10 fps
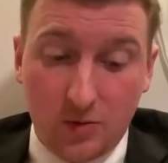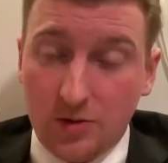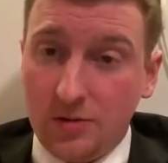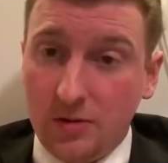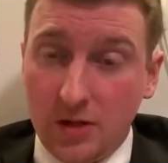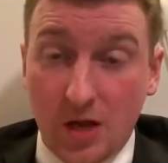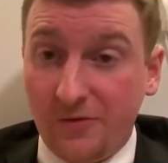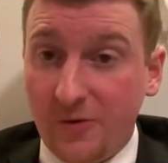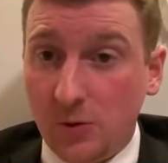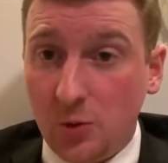with the other
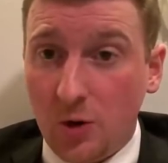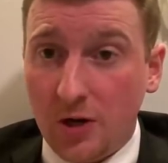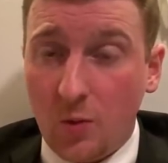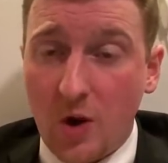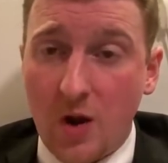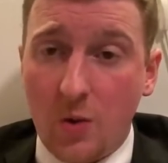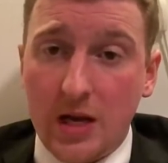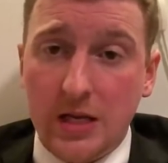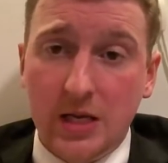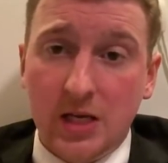folks who work at
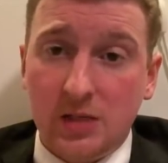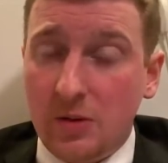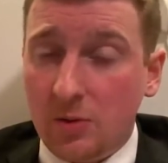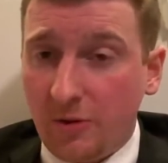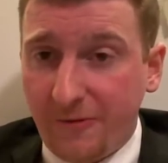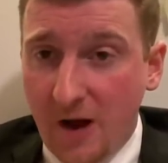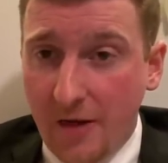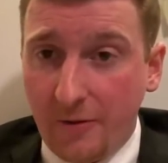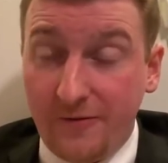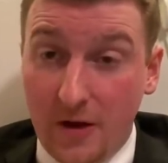Huawei, to be with her
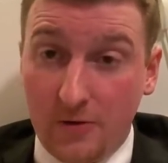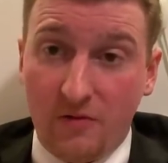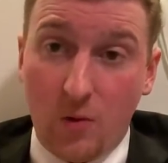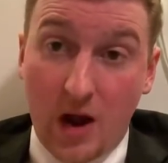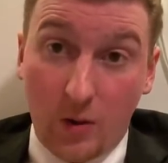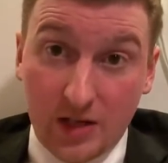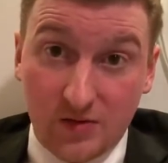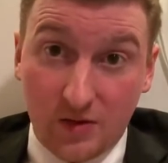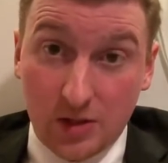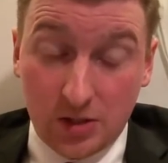father, the founder of Huawei,
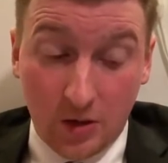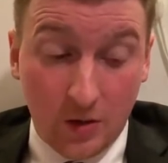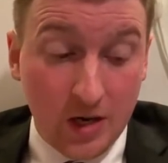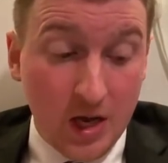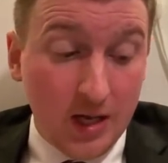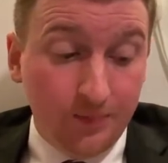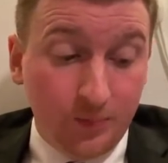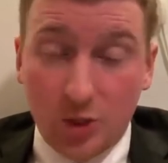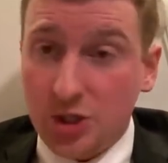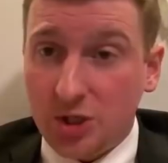very soon.
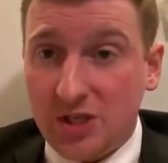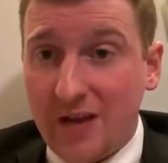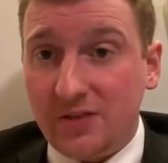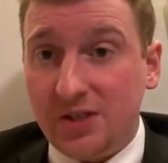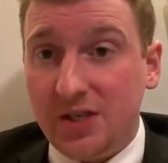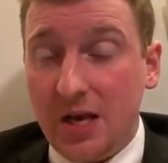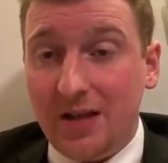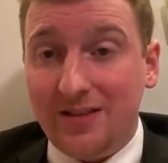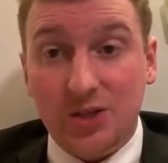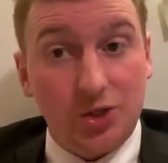We shall just have to
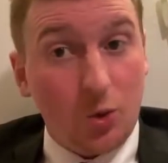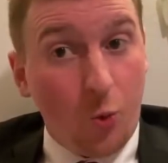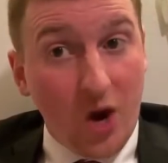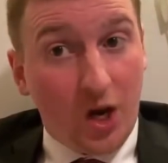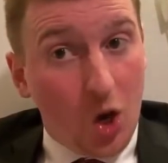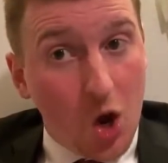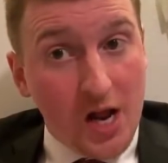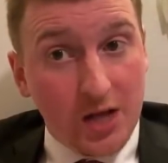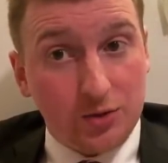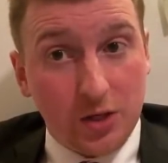see. This is a quite a
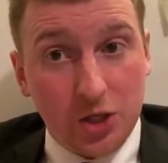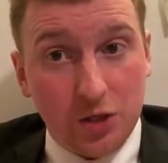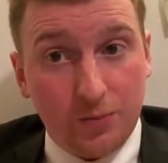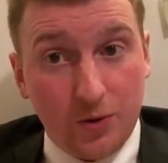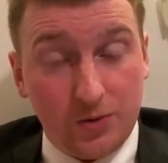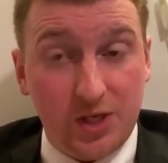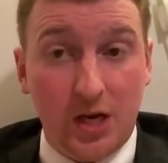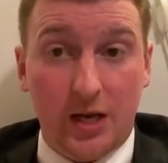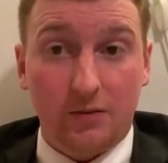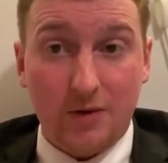long extradition
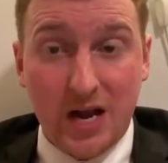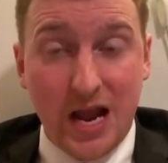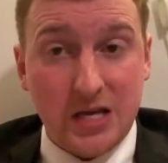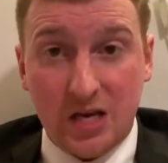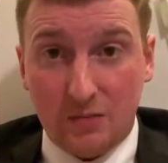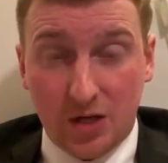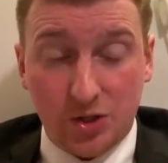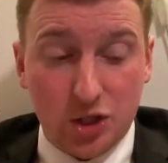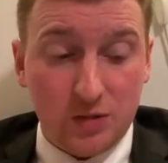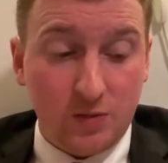proceeding, right? 18 months
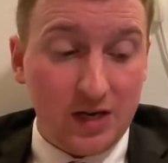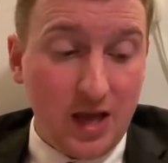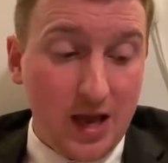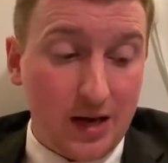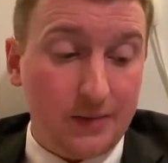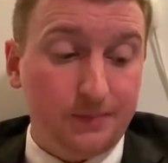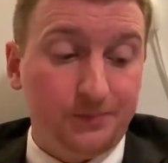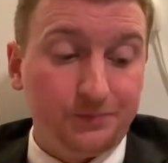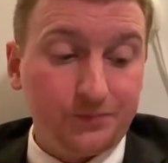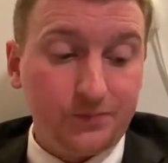she's been in Canada
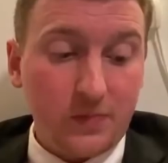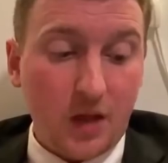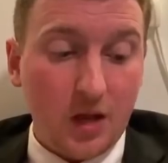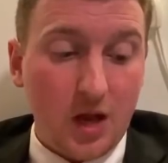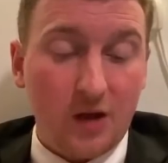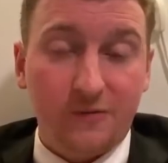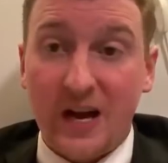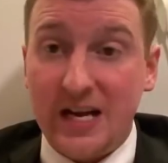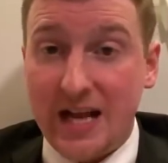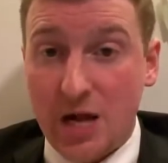uh,
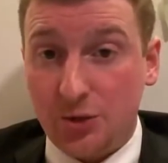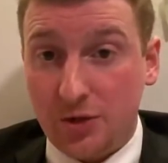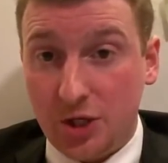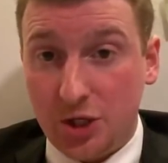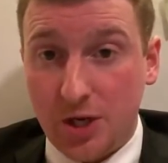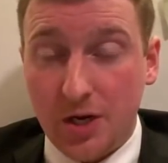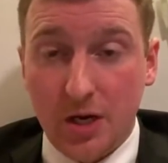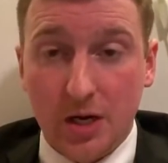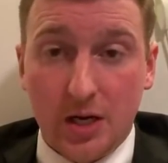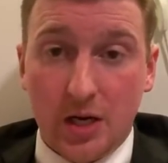fighting extradition.
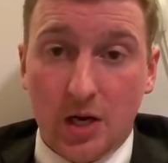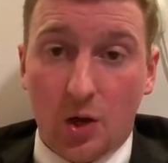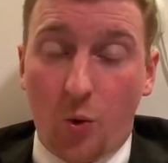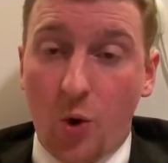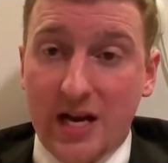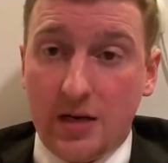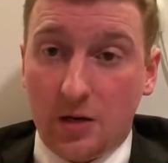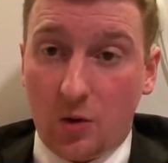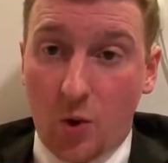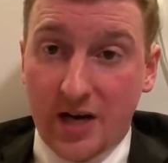Quite,
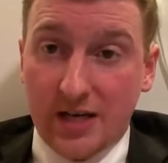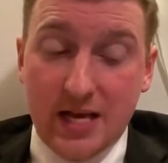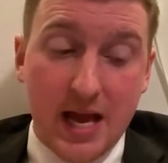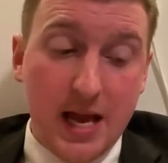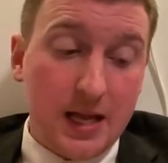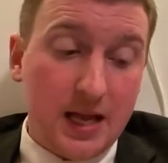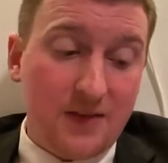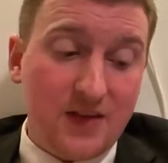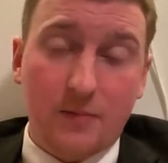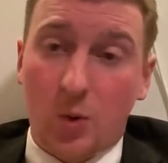quite a day. And
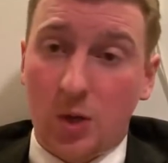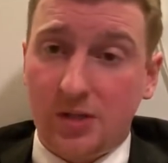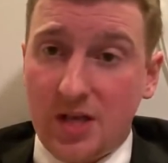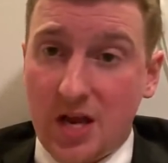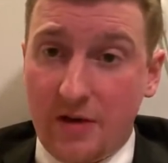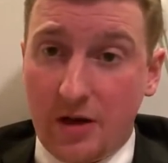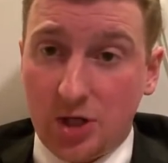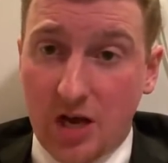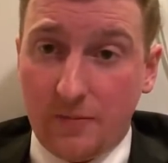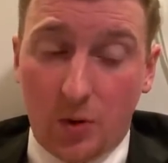I've got more to say about
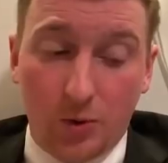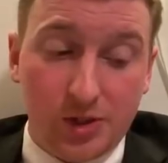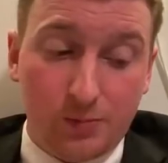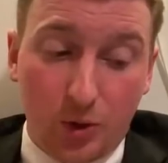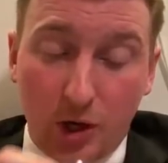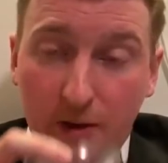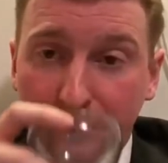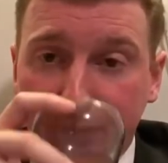John Bolton's book.